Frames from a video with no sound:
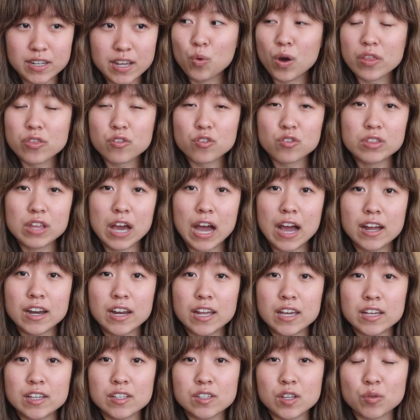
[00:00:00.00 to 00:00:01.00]
Whether that
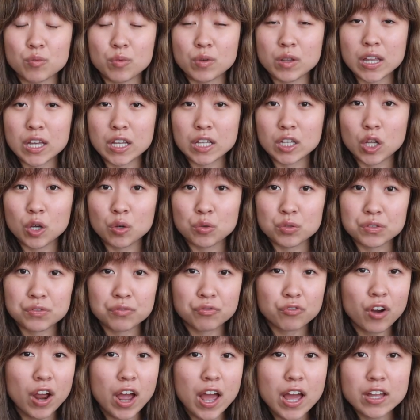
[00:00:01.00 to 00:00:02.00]
is a really close
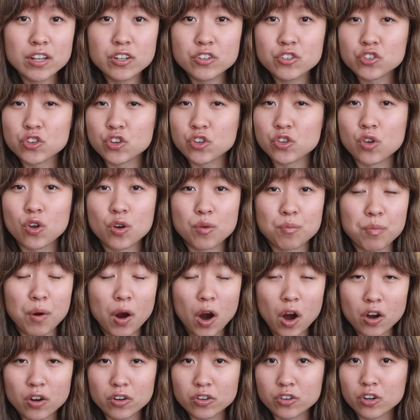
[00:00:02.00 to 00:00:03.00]
friend, your
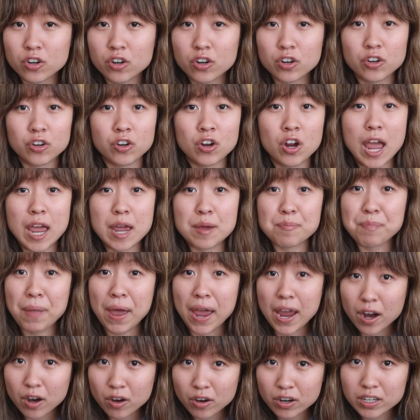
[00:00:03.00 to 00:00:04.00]
partner, a
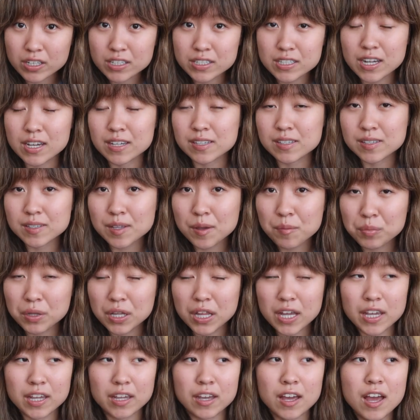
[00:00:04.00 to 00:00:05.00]
parent, a
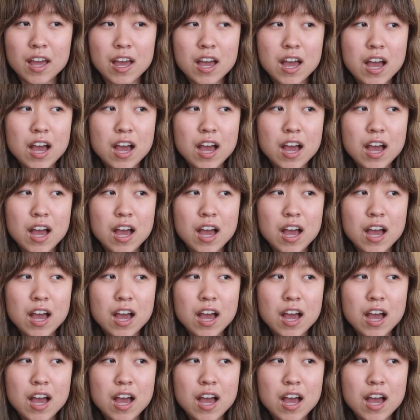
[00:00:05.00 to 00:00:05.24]
sibling,